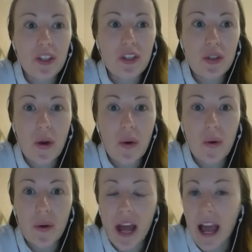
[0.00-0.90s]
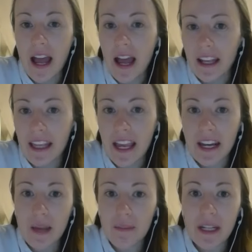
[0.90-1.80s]
So
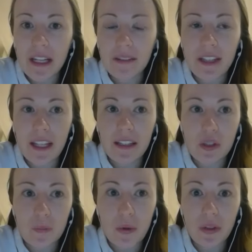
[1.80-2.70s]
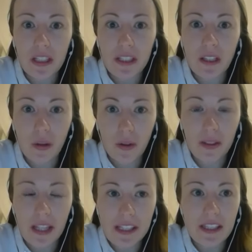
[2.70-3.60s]
again, I believe that the sport did a
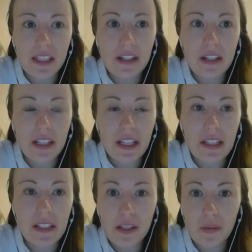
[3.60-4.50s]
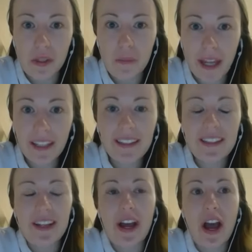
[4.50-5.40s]
lot last year in this
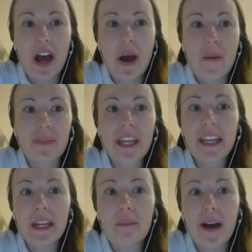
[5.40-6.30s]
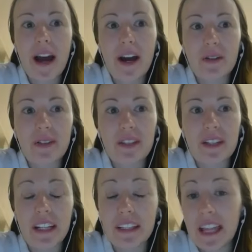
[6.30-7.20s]
respect, thinking about
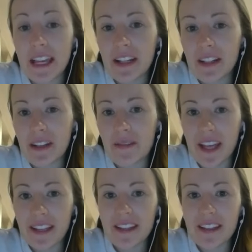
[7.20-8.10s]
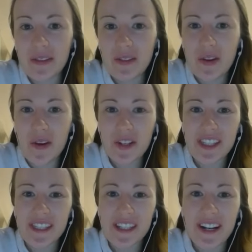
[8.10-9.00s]
attaining an event. Of
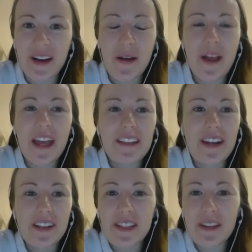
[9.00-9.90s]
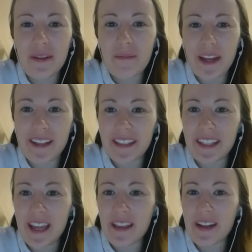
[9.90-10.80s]
course, there is nothing better
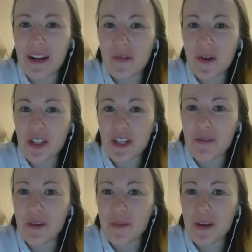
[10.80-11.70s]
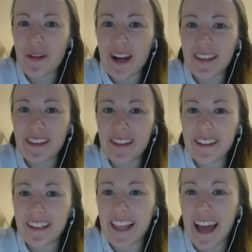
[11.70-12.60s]
than watching Formula One
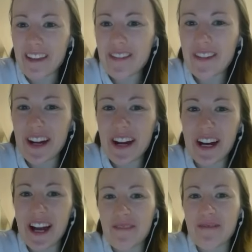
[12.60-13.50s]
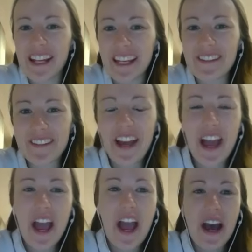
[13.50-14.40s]
live, I believe,
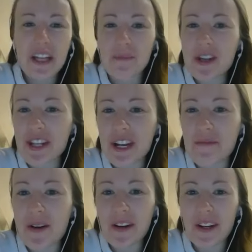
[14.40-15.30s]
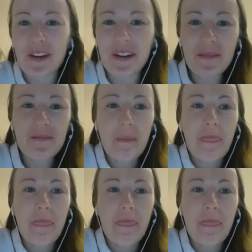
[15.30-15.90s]
especially in Monaco.